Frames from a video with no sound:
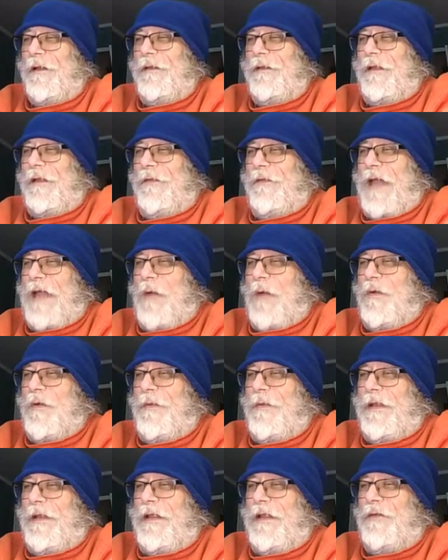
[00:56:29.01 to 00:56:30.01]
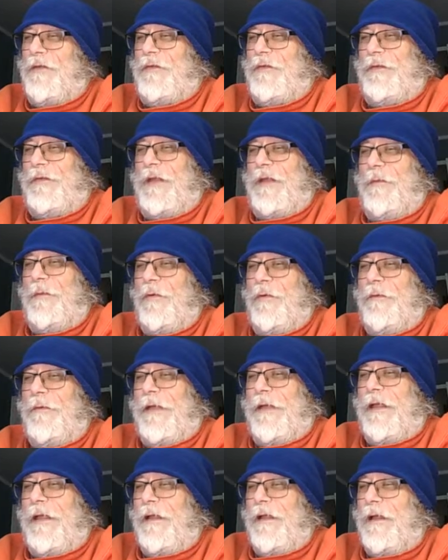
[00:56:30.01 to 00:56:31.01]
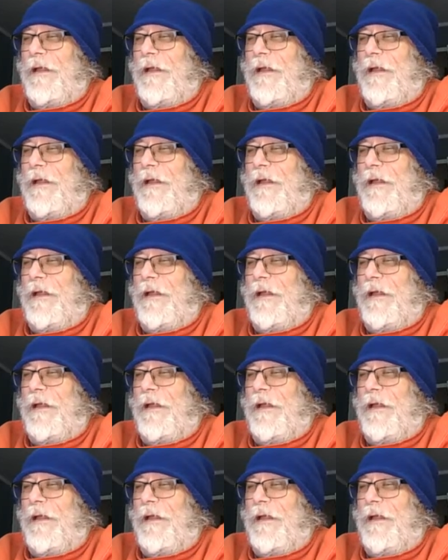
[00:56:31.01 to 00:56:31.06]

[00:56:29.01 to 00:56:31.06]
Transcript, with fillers: Now that would have been an interesting movie.